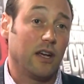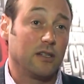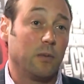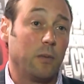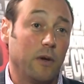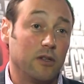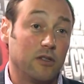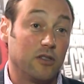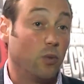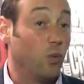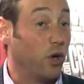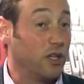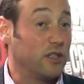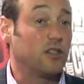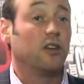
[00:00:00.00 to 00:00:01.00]
as opposed to
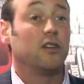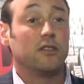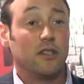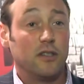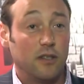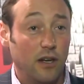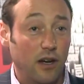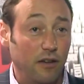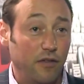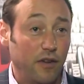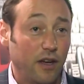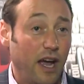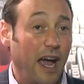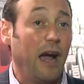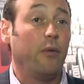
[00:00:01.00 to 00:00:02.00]
what it's going to
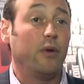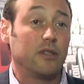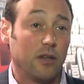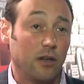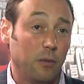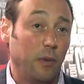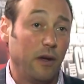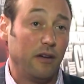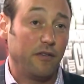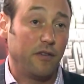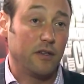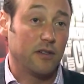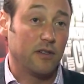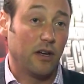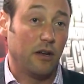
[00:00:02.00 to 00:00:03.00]
deliver, how it's going to pay for
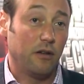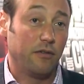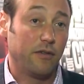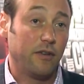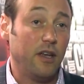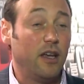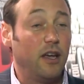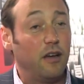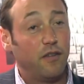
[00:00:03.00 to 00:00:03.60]
itself.